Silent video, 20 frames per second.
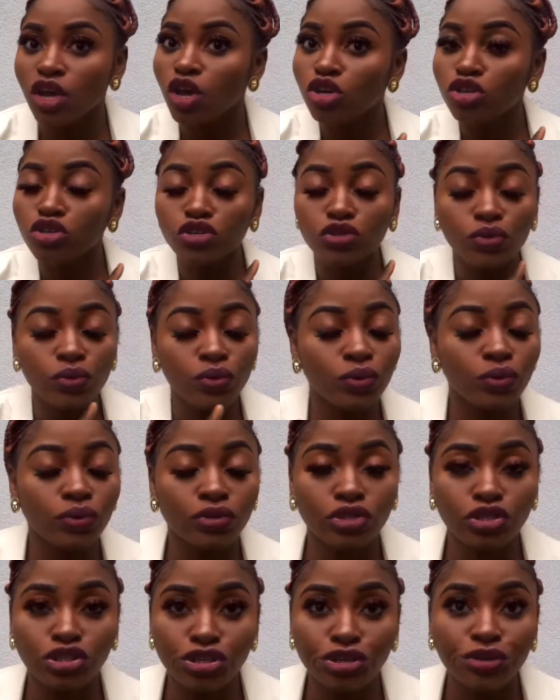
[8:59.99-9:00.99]
You
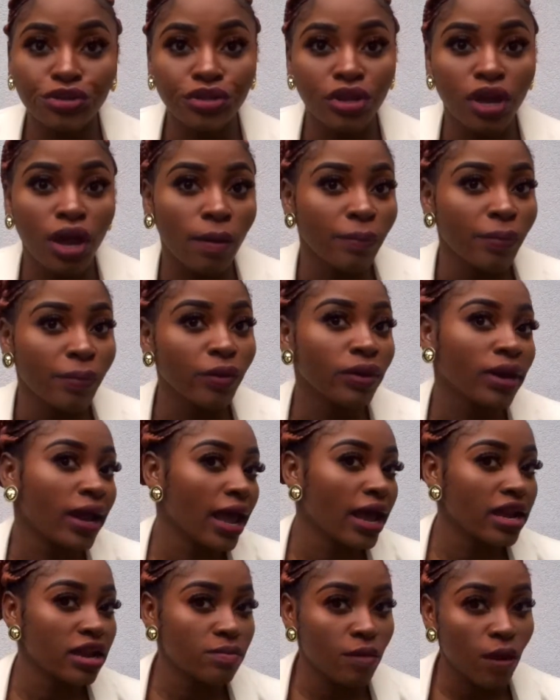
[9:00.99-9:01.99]
should not put
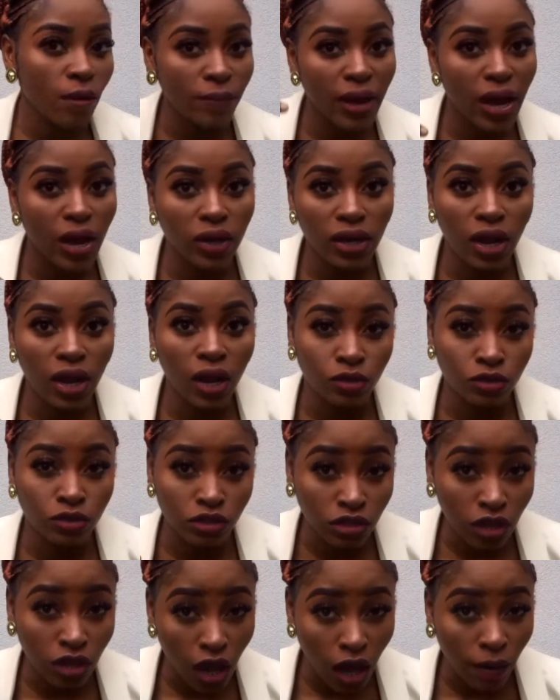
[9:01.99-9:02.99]
any more powder on
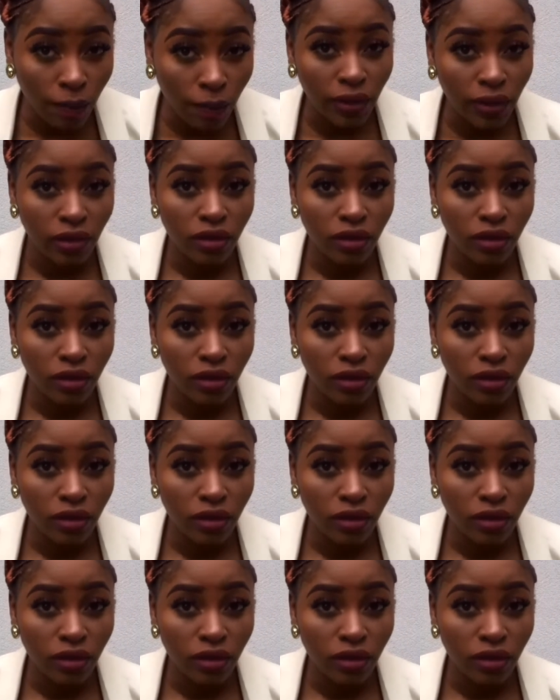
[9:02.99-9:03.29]
top.